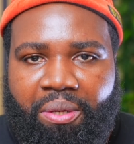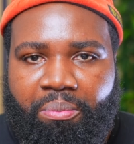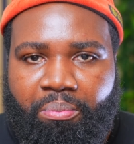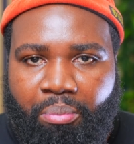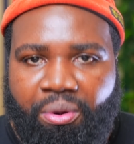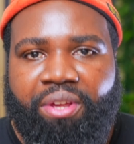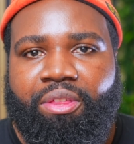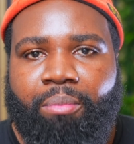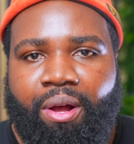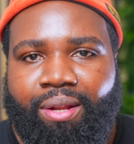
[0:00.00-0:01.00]
and
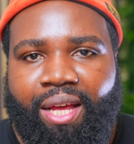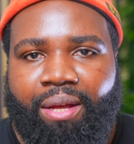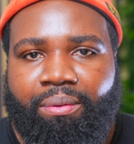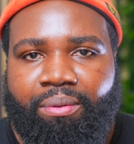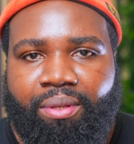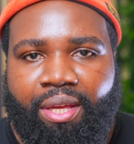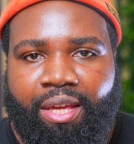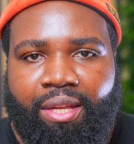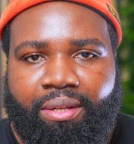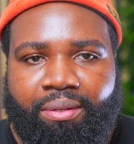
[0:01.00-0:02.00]
bring them all out
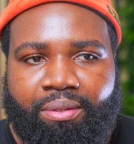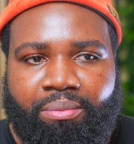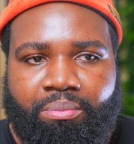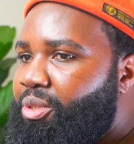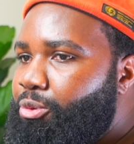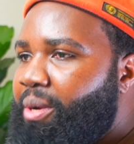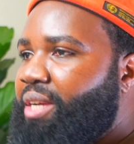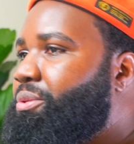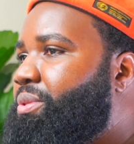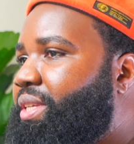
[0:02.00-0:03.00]
and do my
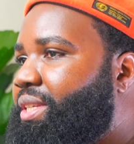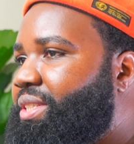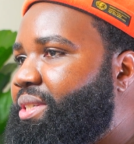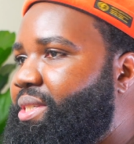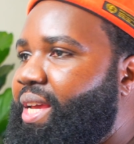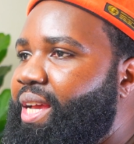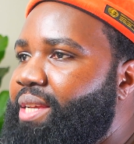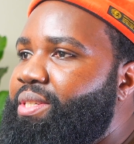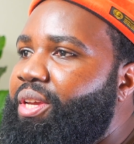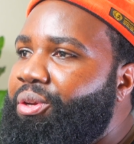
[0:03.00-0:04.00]
due diligence
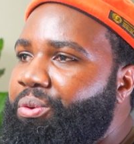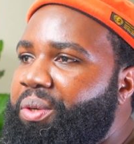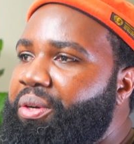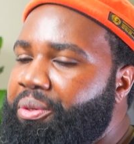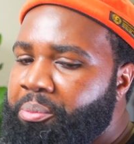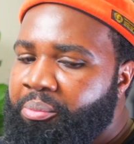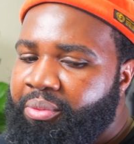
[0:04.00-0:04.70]
as a creator.